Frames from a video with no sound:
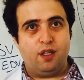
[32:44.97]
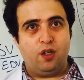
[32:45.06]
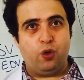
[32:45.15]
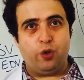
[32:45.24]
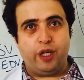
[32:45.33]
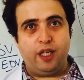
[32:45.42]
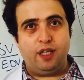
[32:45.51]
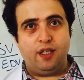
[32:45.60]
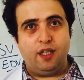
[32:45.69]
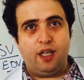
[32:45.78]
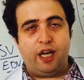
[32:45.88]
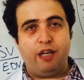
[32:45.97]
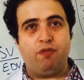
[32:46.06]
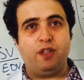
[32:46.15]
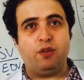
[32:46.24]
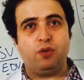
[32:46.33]
Okay, I
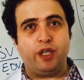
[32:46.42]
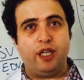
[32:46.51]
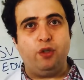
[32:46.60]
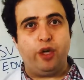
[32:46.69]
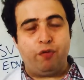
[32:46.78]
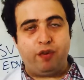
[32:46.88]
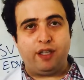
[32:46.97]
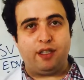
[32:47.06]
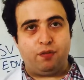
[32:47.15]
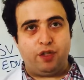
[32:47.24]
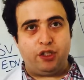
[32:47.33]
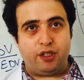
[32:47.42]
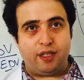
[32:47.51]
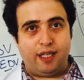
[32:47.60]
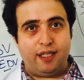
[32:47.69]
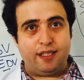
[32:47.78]
want to tell you effect of
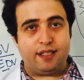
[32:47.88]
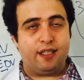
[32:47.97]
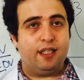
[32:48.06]
digitalis